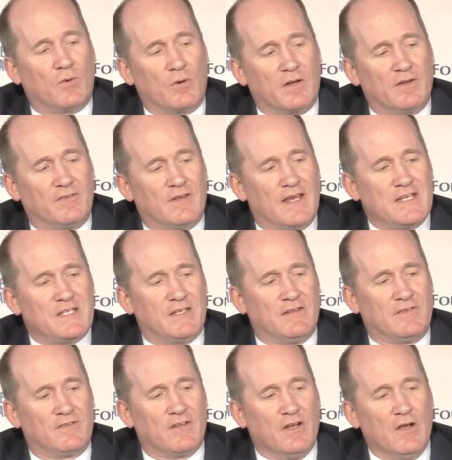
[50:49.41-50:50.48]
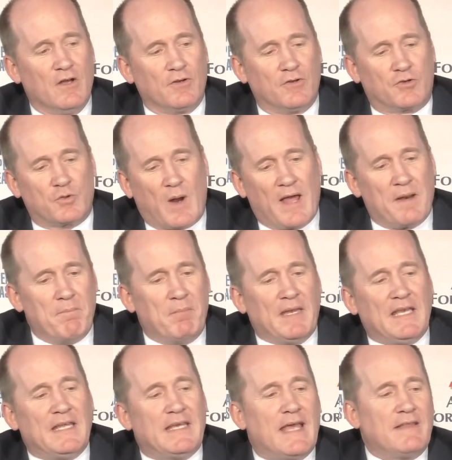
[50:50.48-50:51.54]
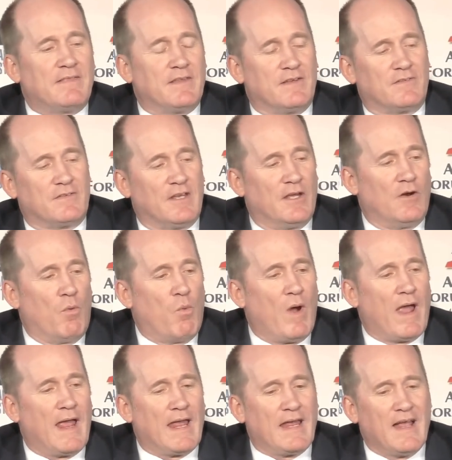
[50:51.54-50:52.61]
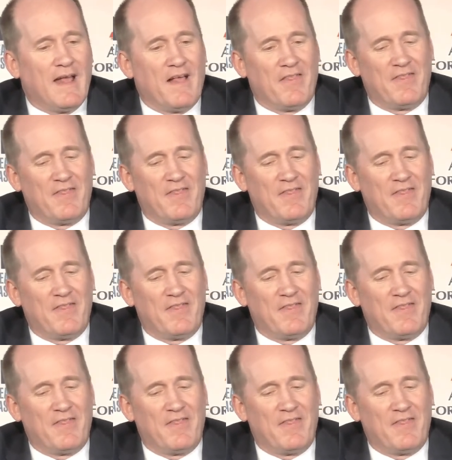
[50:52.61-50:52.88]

organizations to try to mediate this in a way